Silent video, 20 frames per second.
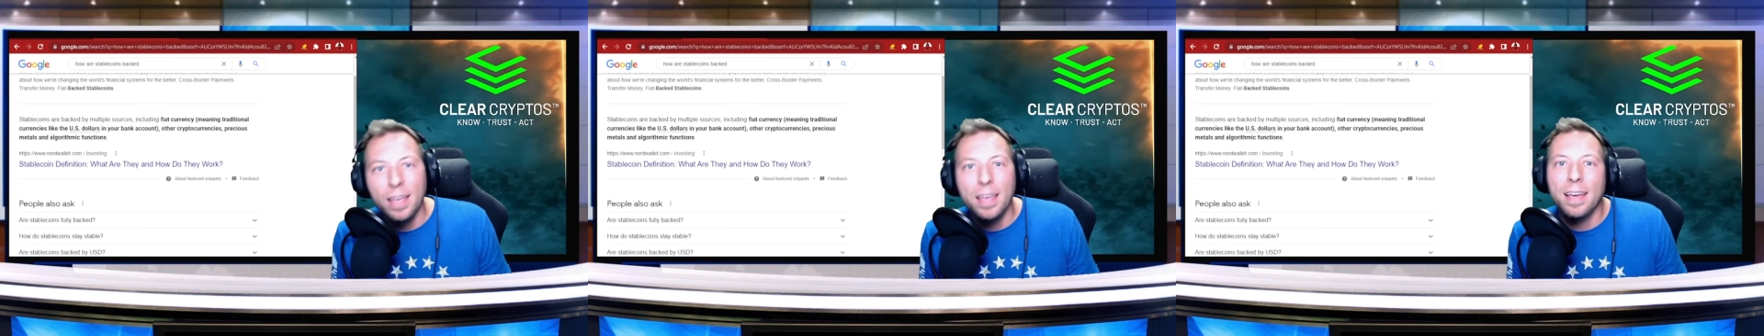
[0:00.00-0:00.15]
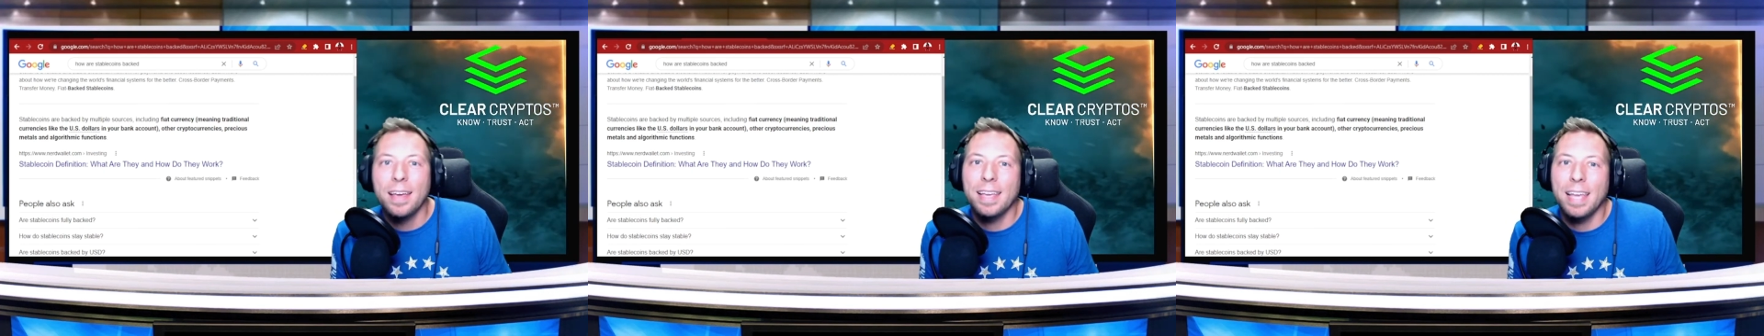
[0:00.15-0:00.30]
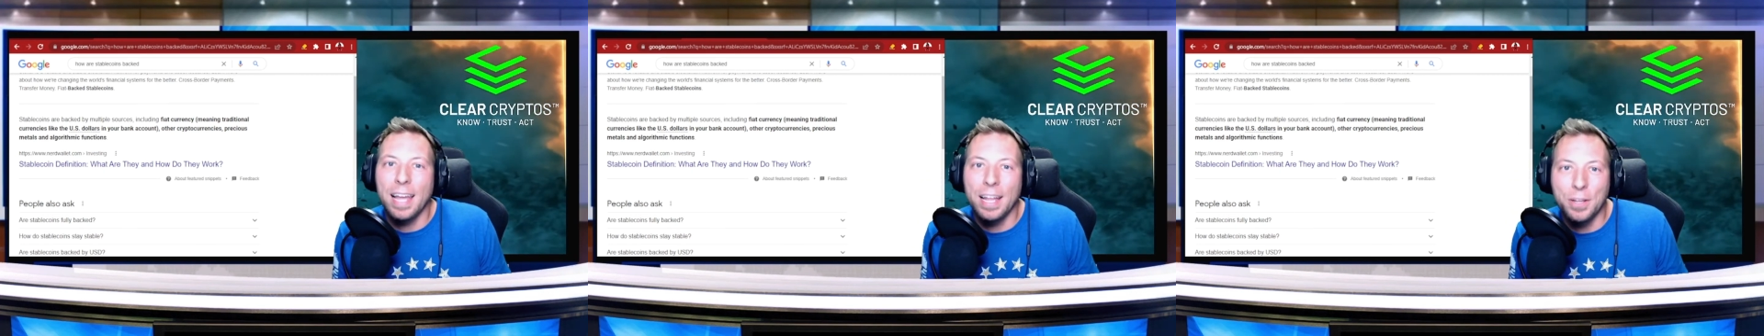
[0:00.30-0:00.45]

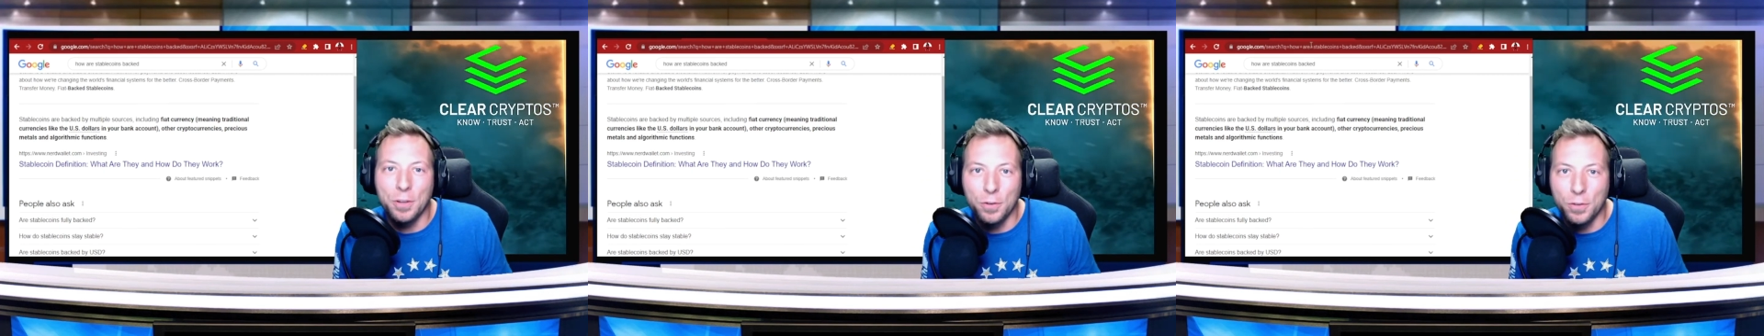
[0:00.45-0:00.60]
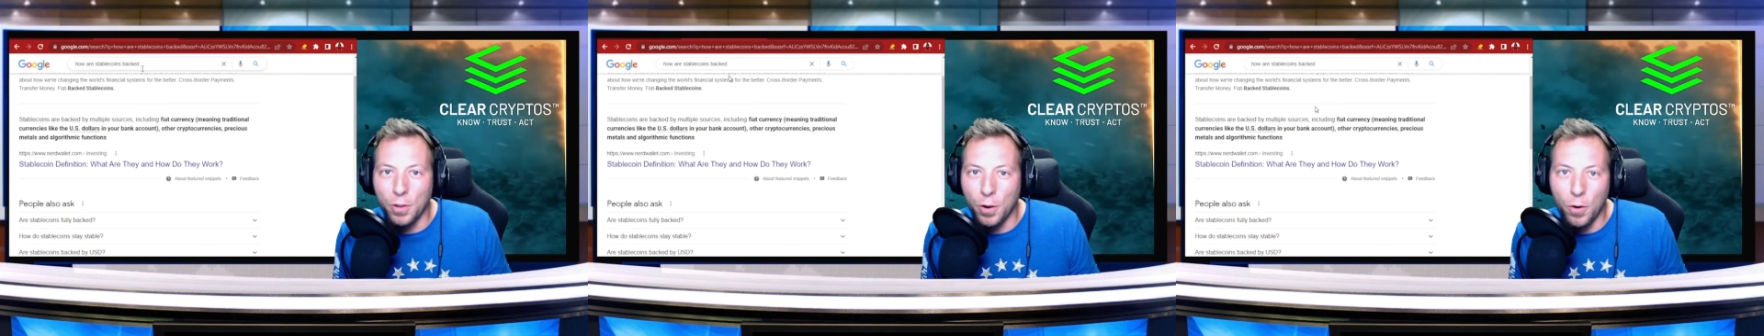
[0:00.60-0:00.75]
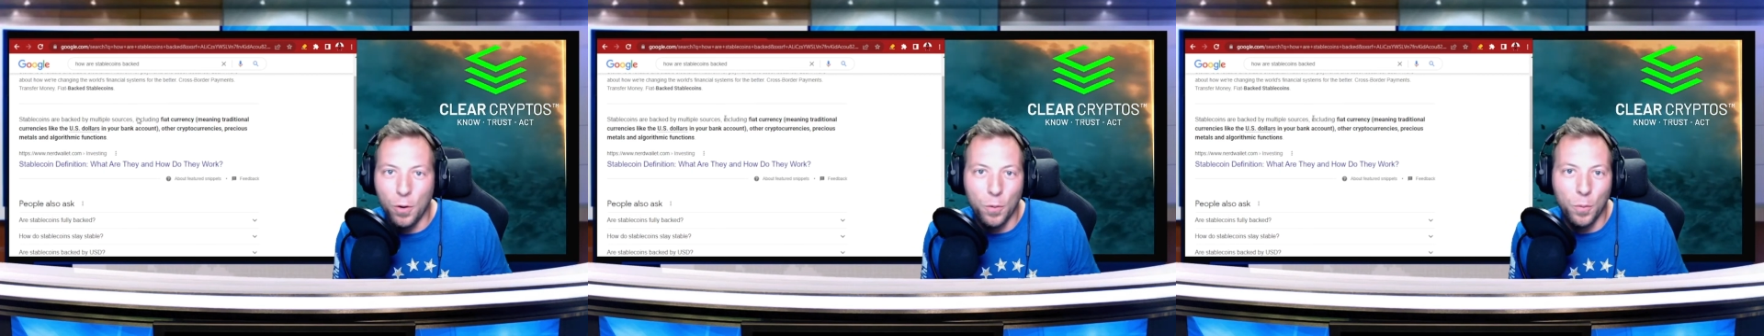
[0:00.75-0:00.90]
Again, you'll
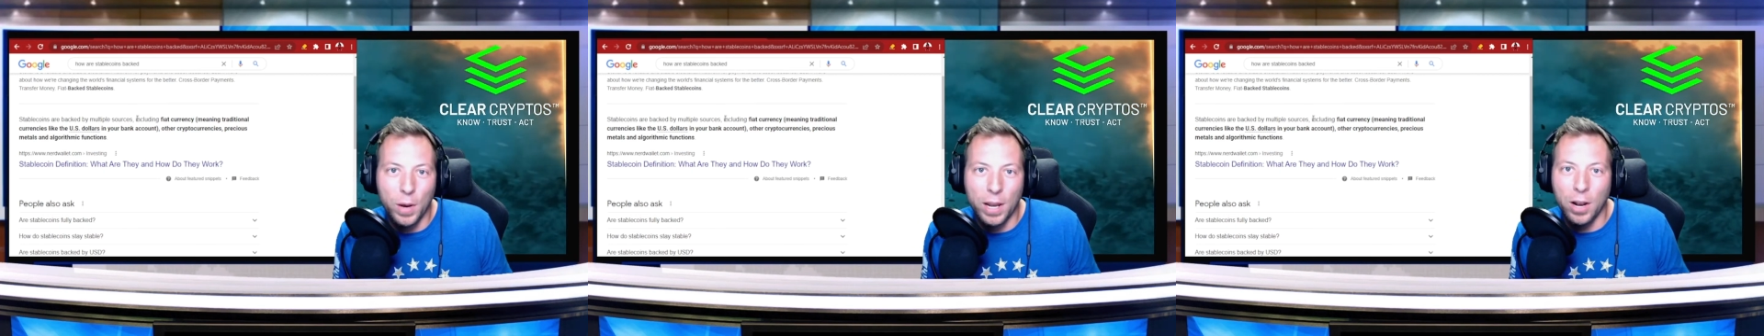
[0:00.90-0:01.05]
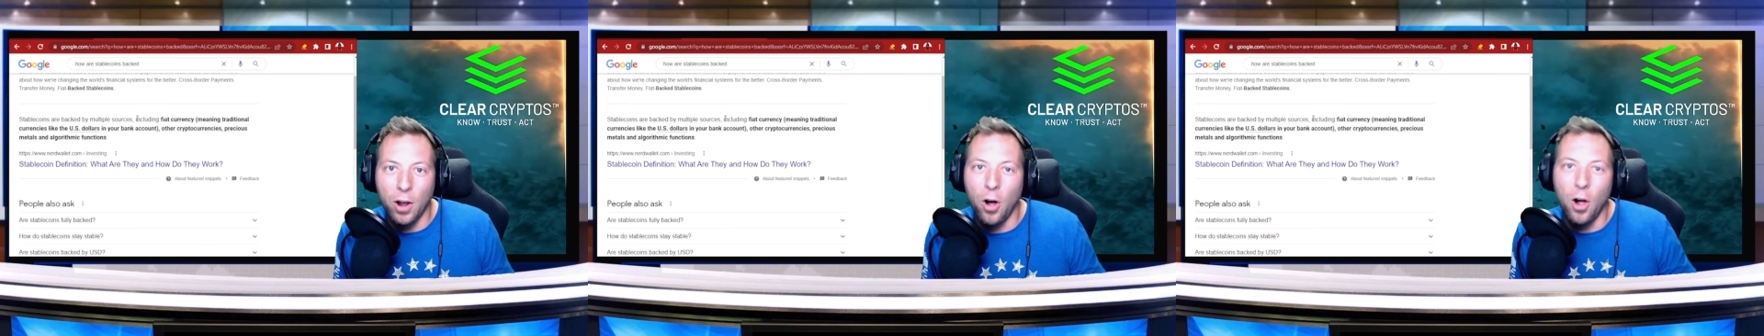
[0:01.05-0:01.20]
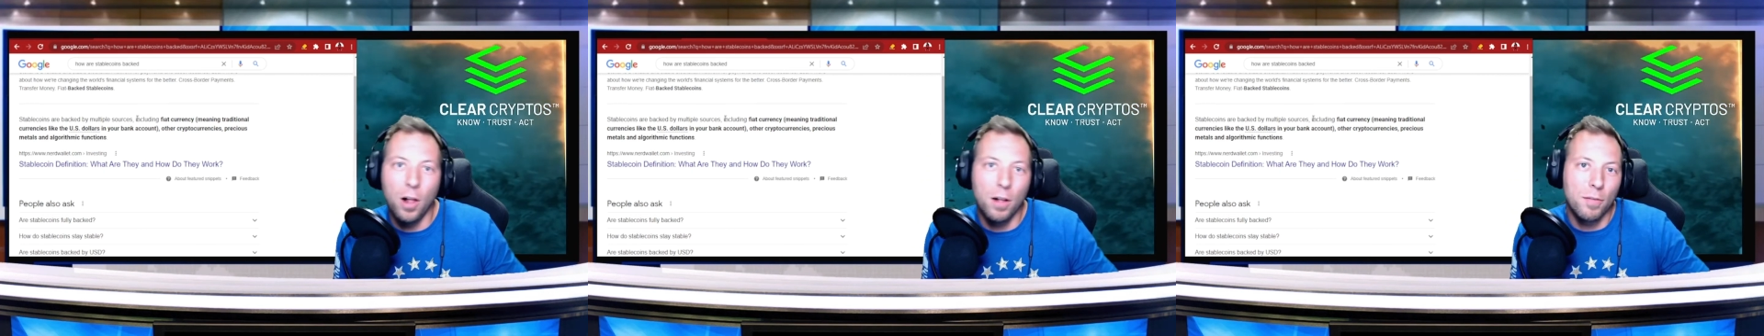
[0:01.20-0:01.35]
know when
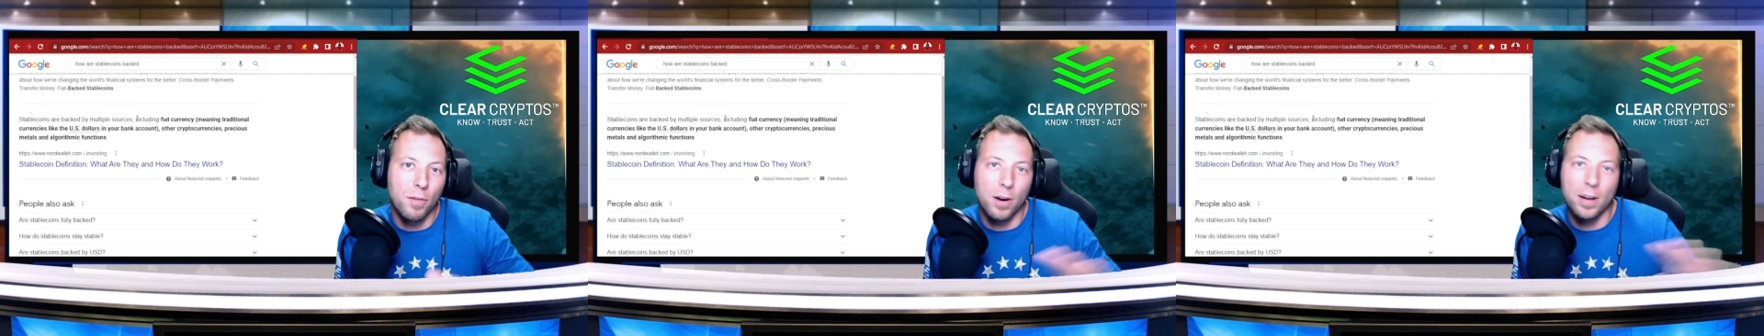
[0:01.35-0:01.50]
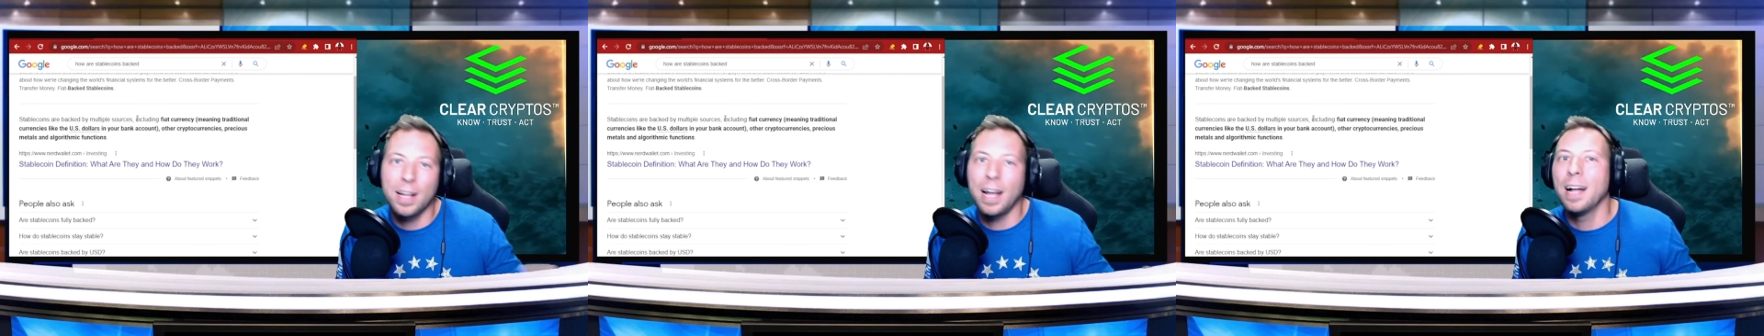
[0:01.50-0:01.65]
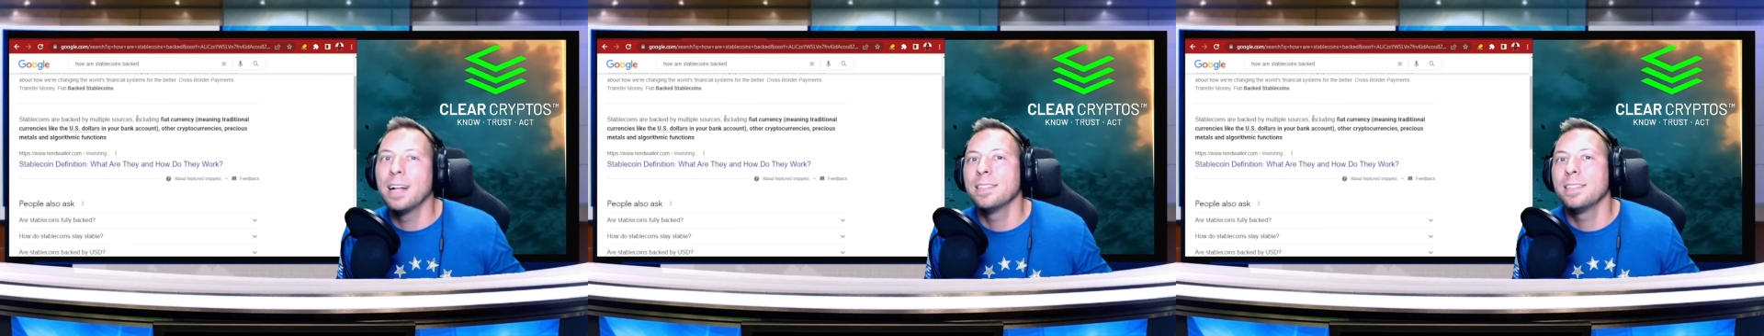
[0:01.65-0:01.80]
all of our
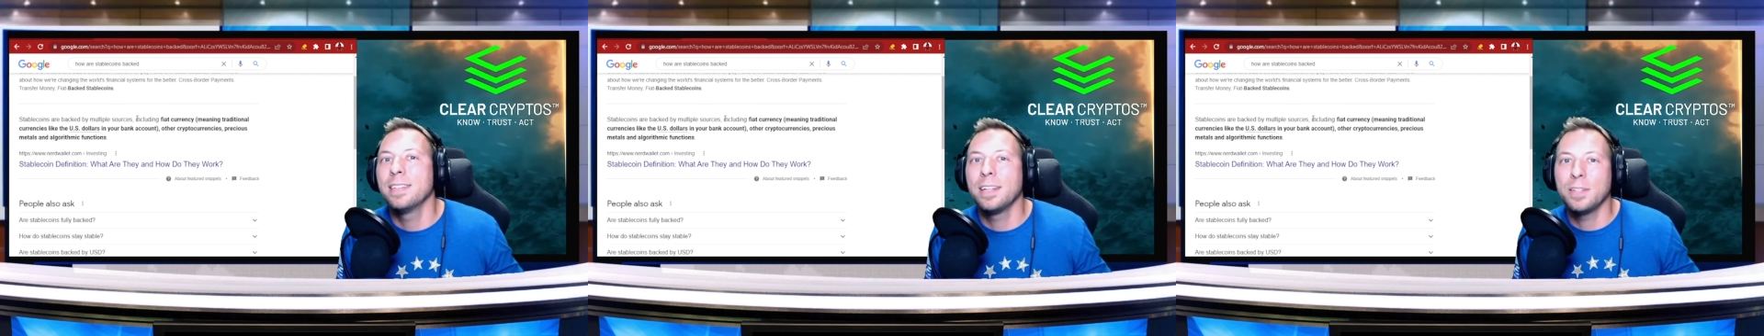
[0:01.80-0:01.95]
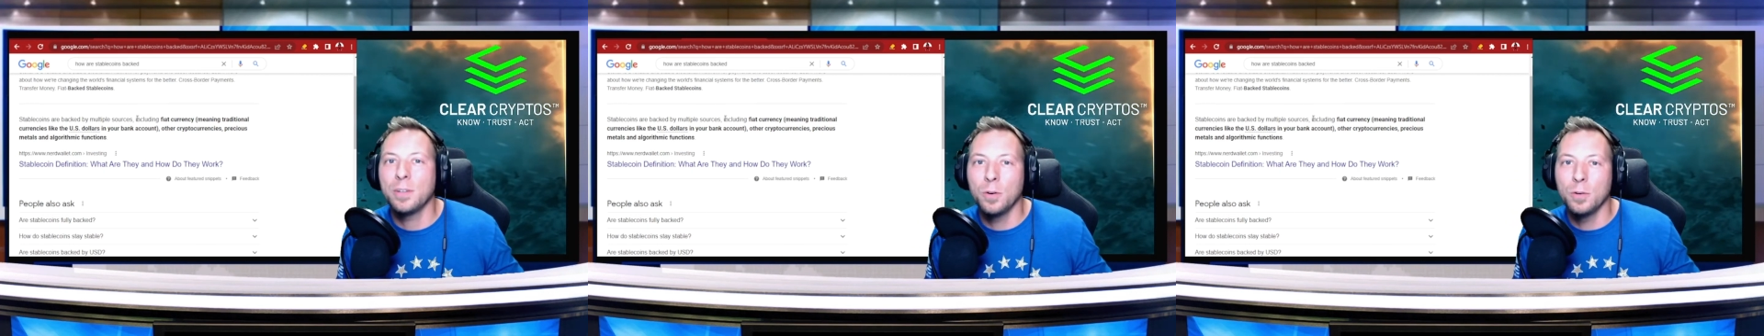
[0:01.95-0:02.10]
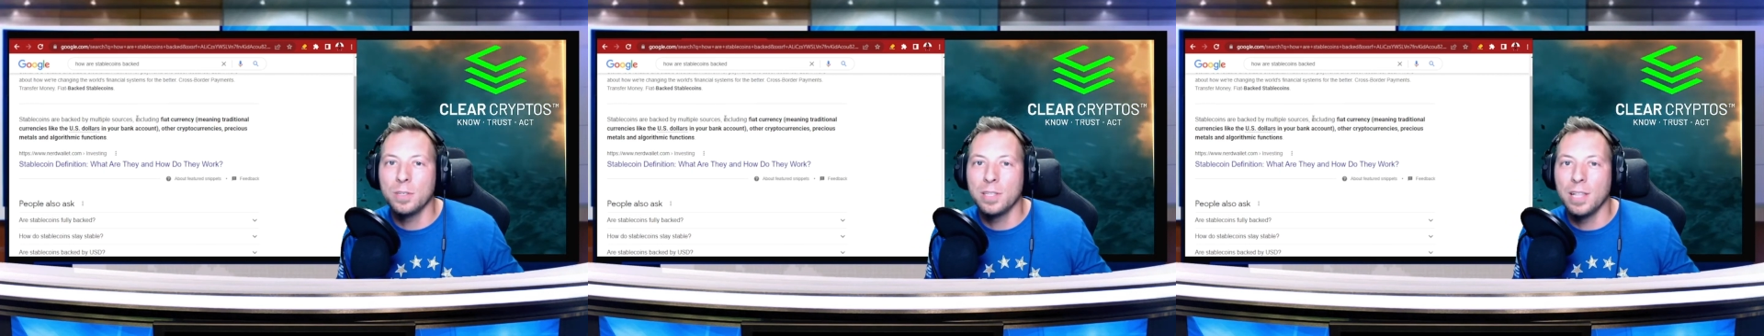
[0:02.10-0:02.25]
content
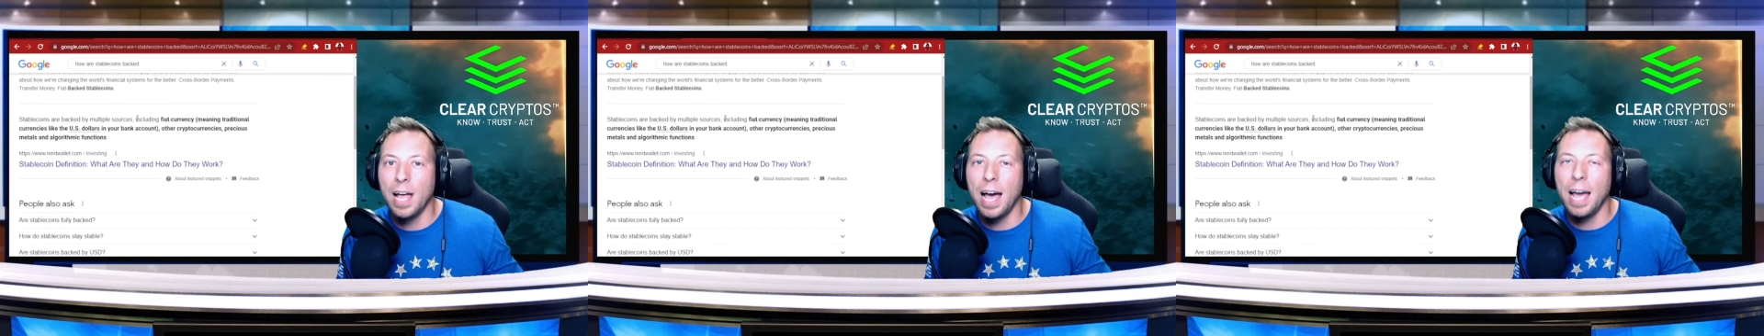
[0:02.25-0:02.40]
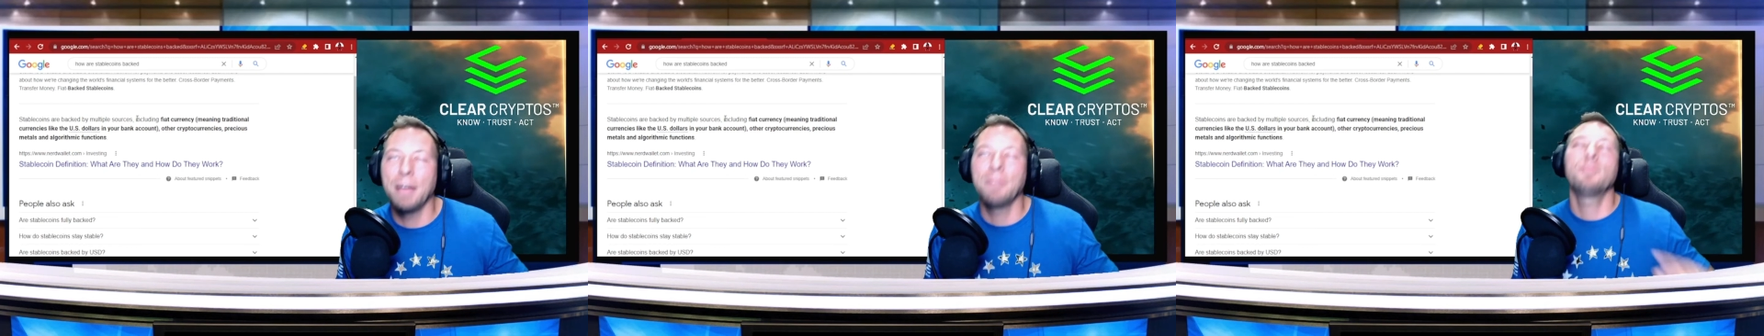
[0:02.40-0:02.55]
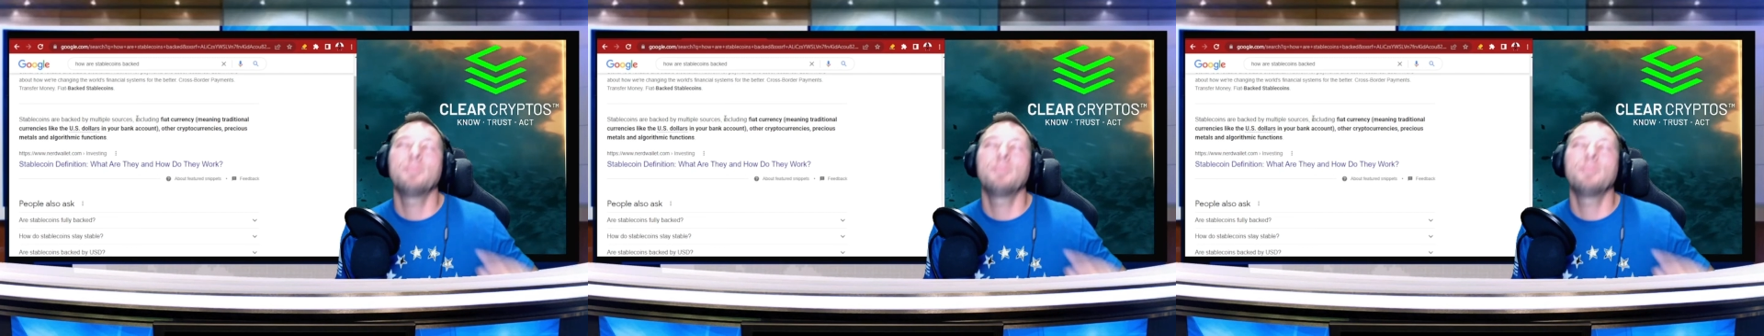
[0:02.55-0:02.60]
goes live.